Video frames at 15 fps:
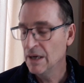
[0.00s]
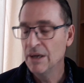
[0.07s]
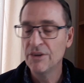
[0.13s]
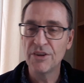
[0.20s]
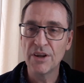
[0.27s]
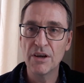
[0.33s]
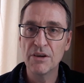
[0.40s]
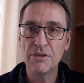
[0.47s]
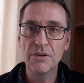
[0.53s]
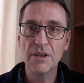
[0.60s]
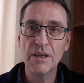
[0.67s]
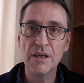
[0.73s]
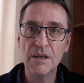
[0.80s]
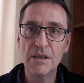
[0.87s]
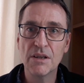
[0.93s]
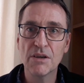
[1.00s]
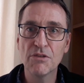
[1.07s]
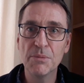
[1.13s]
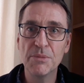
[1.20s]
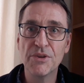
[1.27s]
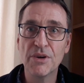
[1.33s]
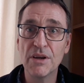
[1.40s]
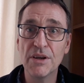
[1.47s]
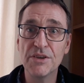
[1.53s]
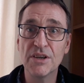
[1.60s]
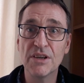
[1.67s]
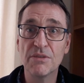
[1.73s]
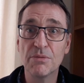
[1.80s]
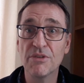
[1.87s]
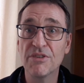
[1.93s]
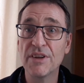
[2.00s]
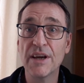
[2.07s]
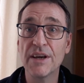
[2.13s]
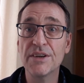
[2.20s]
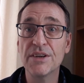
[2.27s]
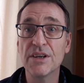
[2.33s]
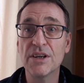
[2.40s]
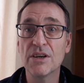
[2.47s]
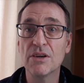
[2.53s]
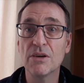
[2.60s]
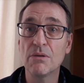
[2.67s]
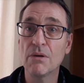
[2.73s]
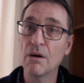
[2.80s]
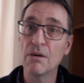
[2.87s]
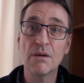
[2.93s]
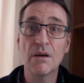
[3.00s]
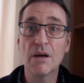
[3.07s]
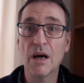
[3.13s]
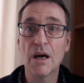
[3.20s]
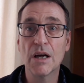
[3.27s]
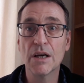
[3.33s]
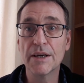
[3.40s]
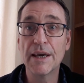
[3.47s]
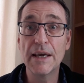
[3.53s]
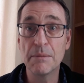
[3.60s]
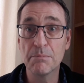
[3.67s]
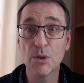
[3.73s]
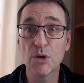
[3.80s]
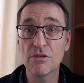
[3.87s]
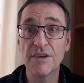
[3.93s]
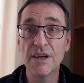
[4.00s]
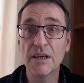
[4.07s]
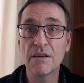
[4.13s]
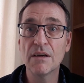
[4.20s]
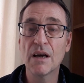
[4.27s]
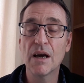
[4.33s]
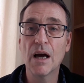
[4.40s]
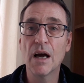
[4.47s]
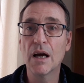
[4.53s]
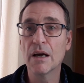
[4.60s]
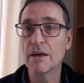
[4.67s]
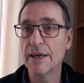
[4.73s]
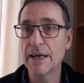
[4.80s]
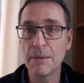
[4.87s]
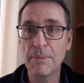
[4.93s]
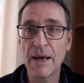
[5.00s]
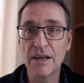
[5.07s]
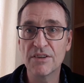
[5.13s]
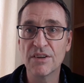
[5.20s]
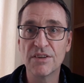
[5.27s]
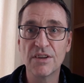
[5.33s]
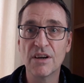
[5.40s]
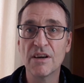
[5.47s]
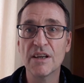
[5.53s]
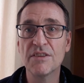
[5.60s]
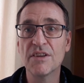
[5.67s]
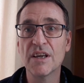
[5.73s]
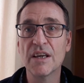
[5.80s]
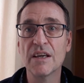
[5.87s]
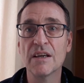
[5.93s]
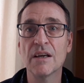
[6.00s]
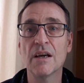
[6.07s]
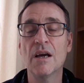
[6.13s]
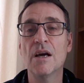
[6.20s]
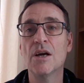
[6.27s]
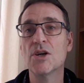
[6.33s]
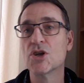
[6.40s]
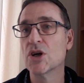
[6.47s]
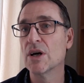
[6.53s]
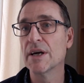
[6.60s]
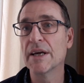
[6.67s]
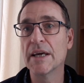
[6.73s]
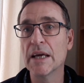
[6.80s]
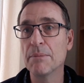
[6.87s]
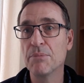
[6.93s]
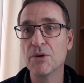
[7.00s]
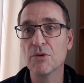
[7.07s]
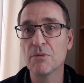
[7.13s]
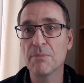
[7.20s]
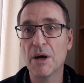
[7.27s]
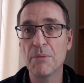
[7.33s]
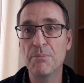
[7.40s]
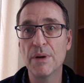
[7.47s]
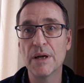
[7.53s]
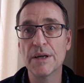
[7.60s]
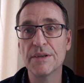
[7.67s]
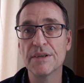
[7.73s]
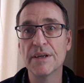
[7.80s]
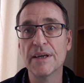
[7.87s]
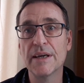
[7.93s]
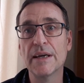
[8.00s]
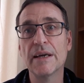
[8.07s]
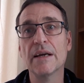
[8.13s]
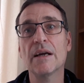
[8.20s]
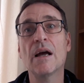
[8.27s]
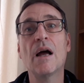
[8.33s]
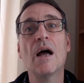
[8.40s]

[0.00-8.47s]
So the rheumatologist will say to you, keep moving, keep exercising, try and keep your mobility,